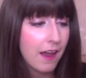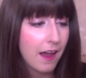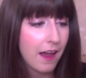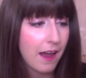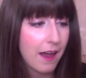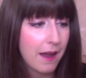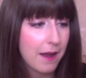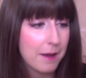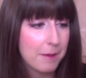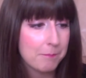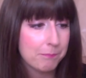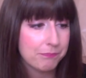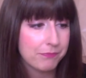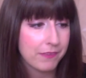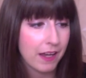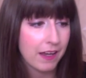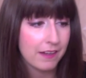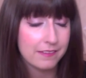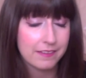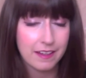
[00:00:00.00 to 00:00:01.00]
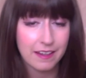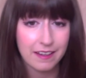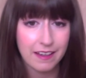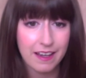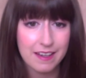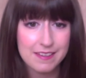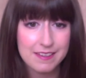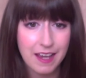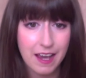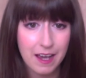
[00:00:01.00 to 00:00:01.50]
And yeah,
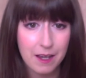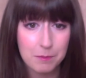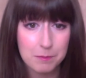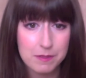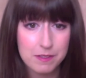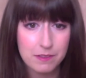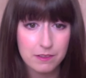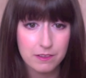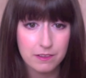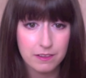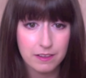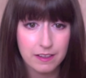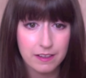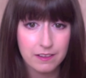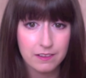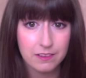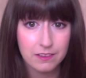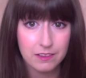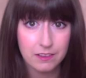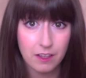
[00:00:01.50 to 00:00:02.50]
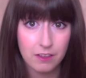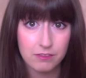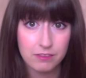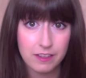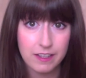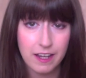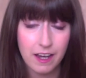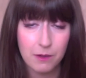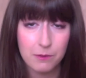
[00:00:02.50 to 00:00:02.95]
it's absolutely lovely.